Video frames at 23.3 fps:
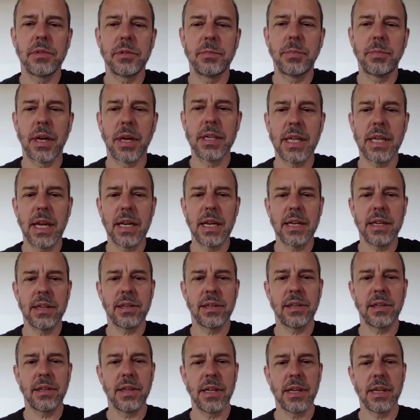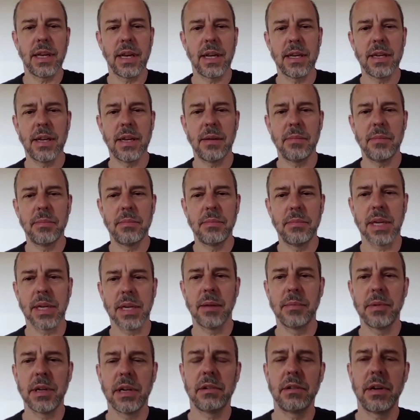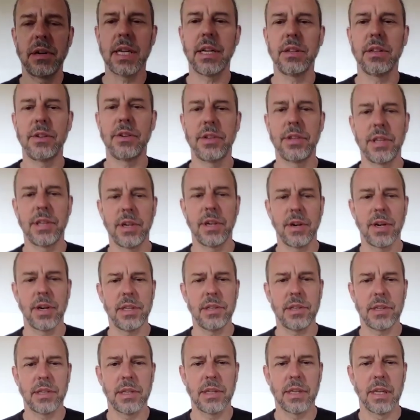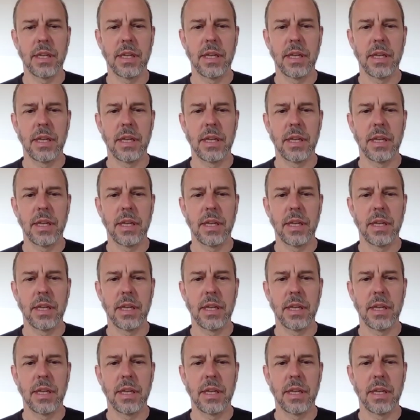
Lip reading: spontaneously end up becoming a regular series.